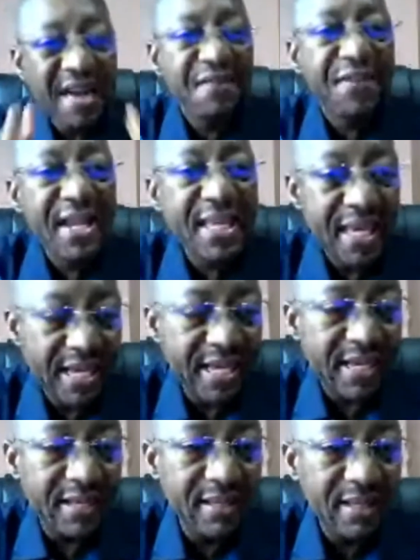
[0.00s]
Every
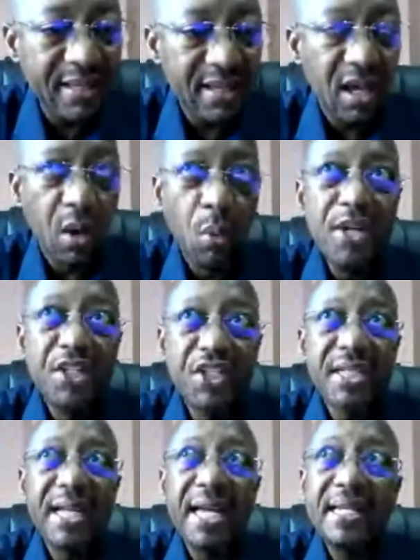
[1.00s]
year we
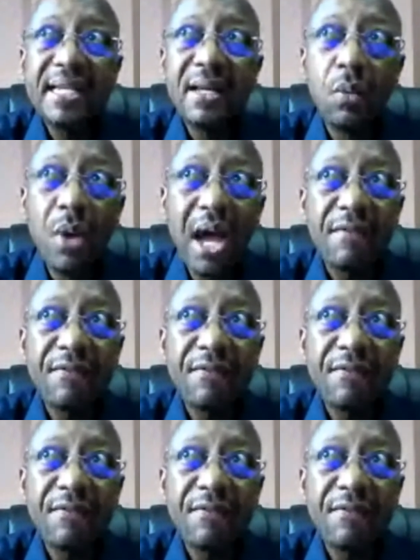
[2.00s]
train, we